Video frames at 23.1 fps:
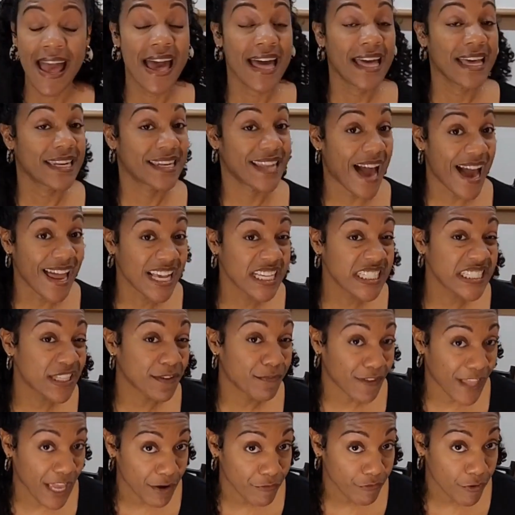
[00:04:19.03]
not as
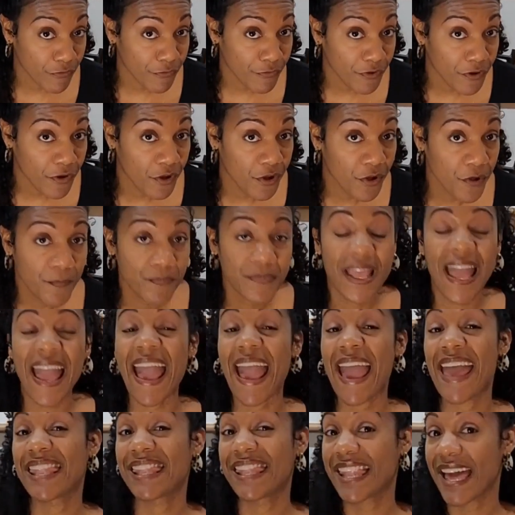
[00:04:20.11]
flavorful
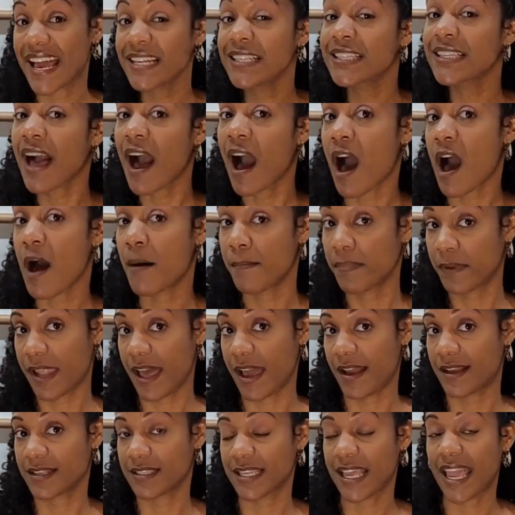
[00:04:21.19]
and less
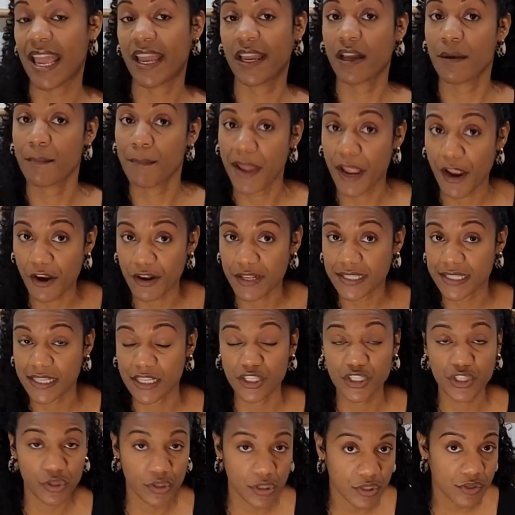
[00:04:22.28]
complex in comparison
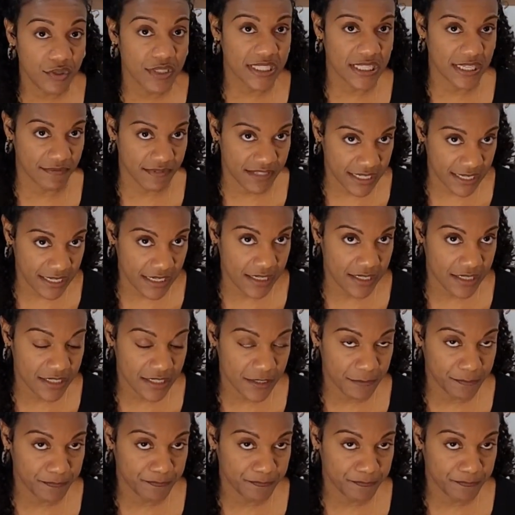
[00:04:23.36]
to loose leaf teas.